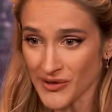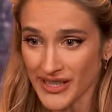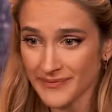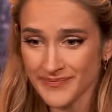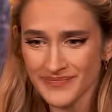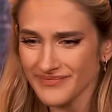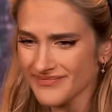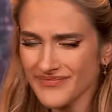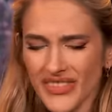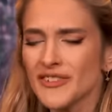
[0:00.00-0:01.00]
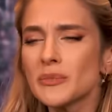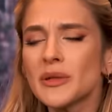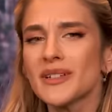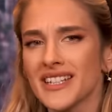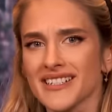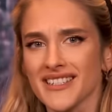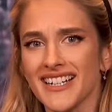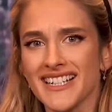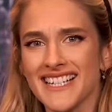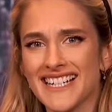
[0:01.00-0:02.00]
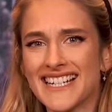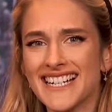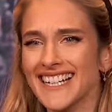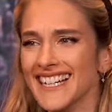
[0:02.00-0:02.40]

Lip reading: saw it, filled me with anxiety.